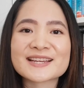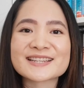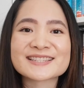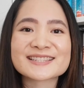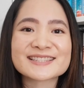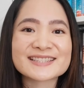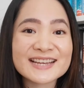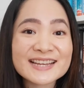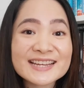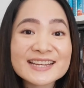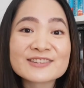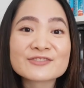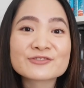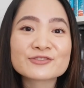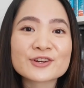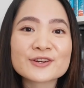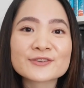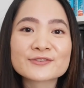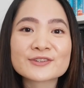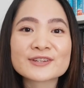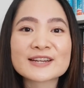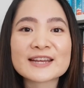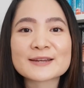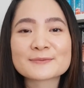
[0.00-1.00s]
second
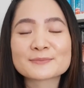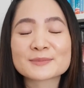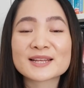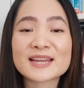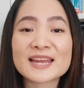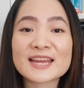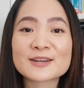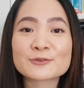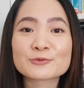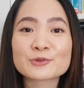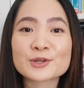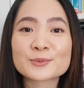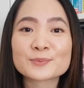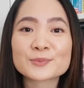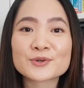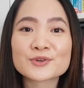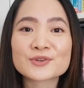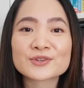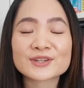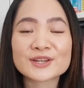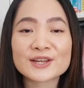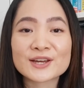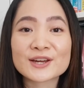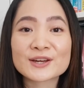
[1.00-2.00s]
favorite Emily Henry book
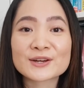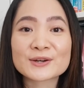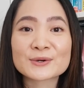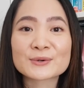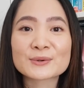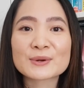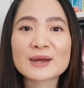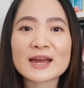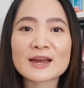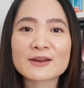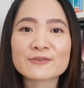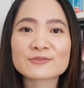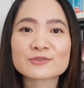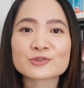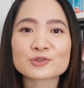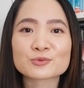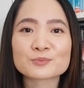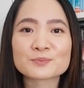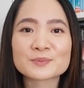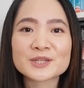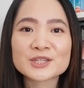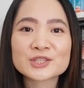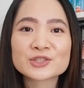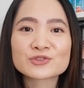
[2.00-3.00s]
now after
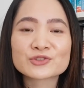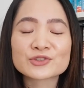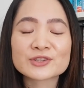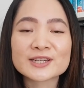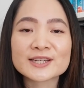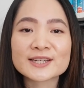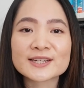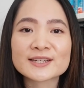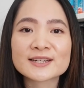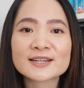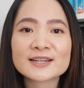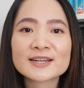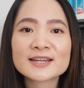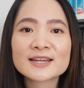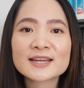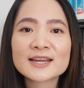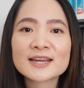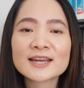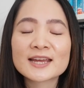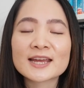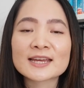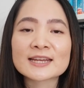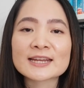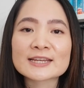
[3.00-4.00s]
Beach Read,
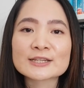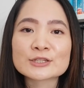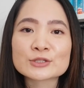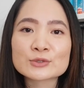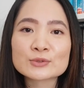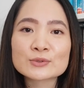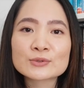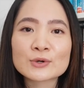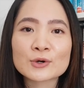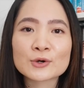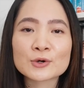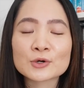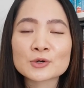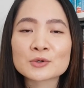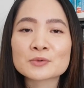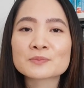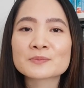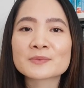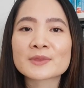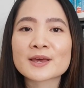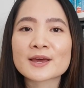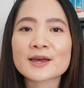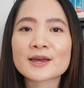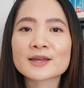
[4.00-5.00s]
and I do hope
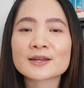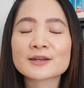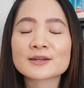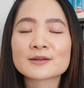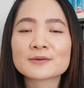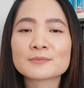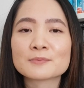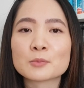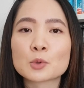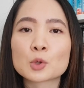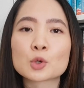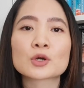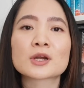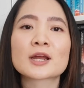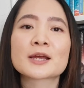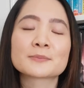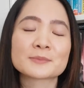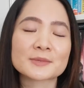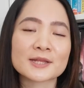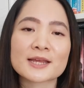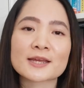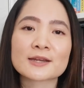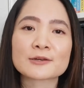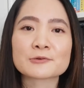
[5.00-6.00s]
that more
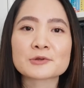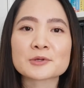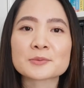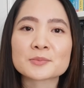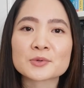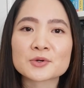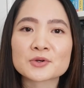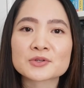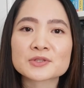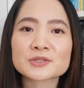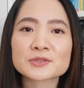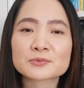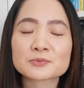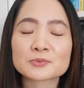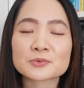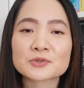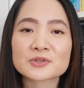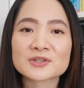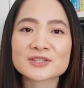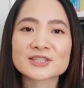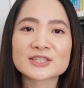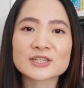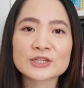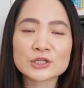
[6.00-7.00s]
Emily Henry books will
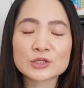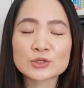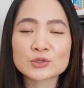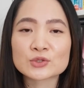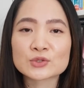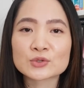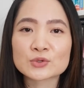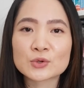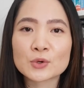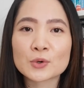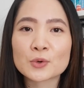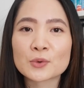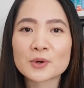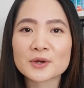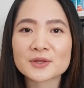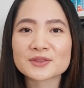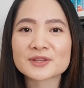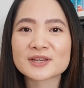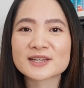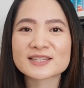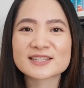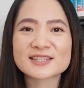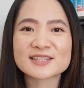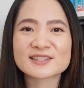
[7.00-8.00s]
continue to go on
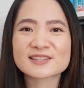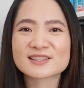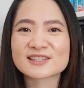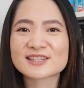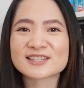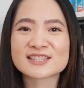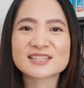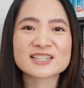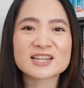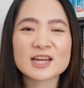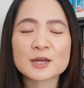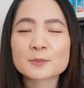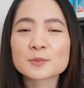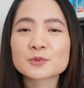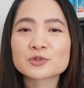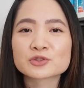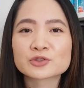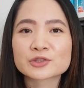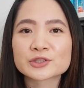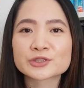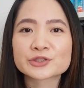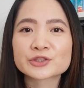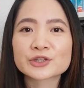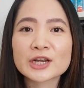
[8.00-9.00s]
like this type of
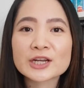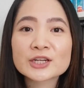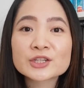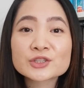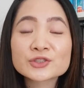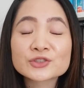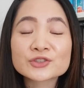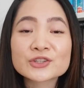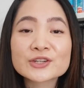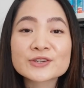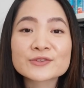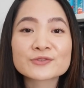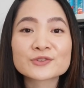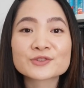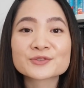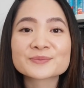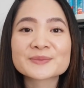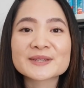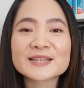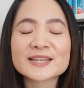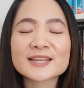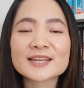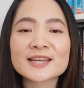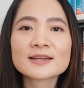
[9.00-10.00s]
trajectory for
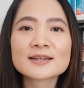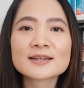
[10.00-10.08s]
me.